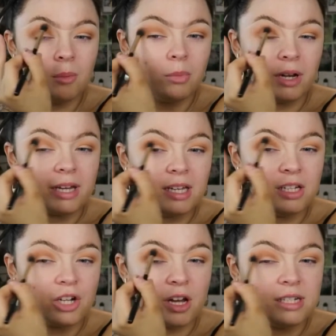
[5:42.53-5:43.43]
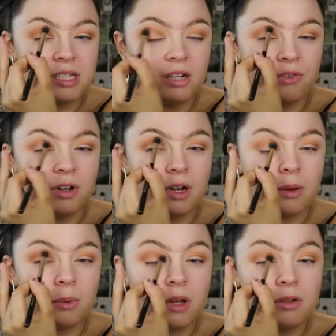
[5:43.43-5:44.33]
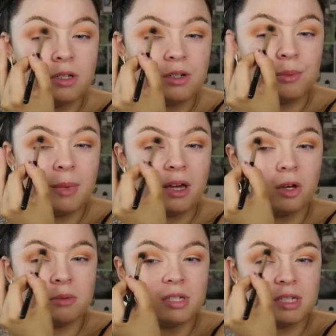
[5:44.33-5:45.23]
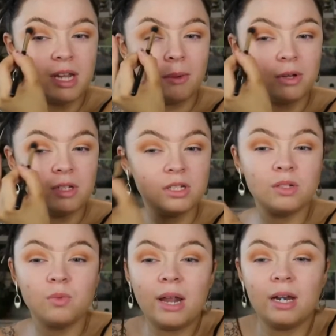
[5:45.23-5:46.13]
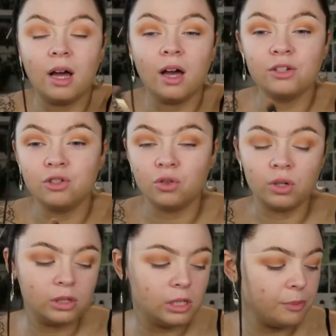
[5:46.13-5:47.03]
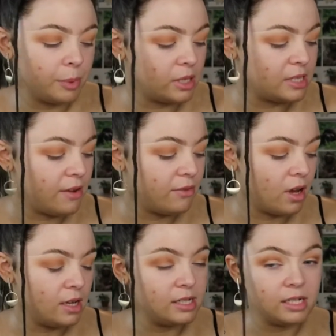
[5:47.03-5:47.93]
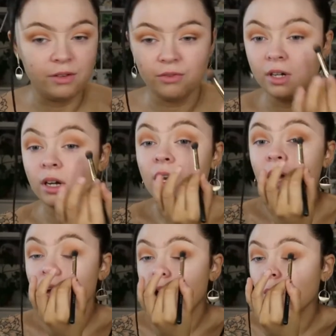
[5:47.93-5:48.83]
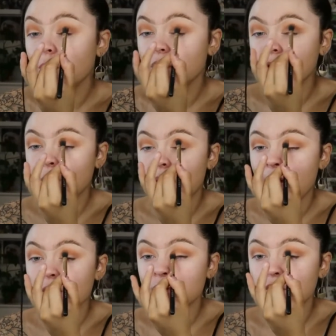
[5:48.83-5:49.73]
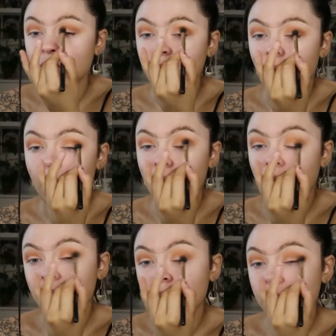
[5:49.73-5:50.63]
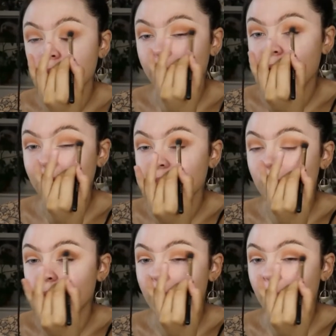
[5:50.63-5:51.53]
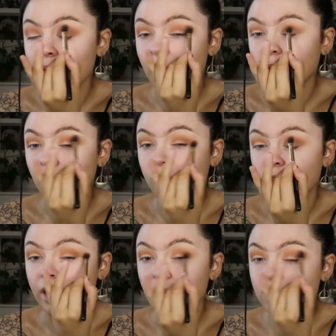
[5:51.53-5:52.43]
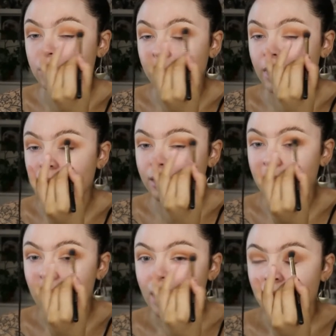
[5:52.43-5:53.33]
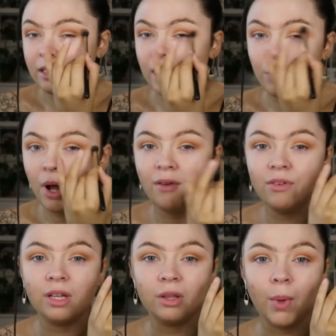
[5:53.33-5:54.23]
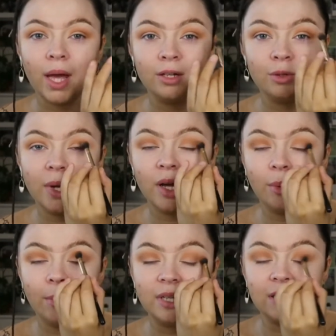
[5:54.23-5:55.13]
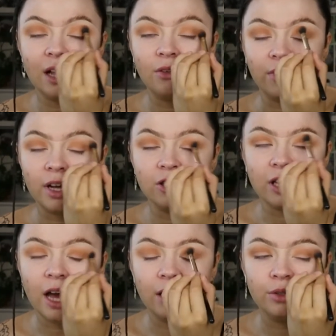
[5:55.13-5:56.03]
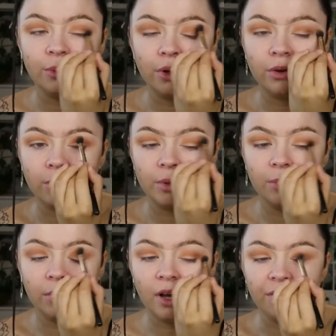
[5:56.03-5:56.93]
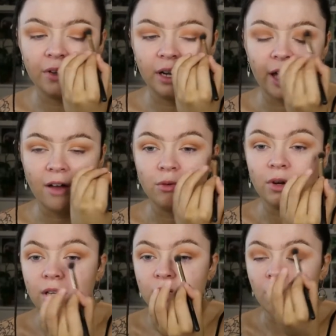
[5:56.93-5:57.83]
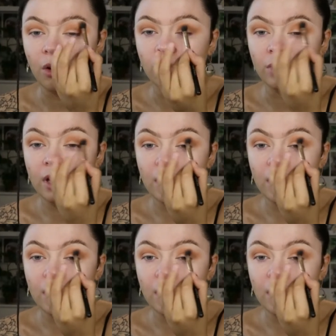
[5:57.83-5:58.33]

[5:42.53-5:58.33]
But like each eye is different. Like when I used to do makeup, this is when I struggled, because every eye is different. I wouldn't know how to do eyeliner on someone else, or it might not look right on someone else. Same with everything. The way I do makeup on myself, I just can't do it on other people. I feel like everyone has their own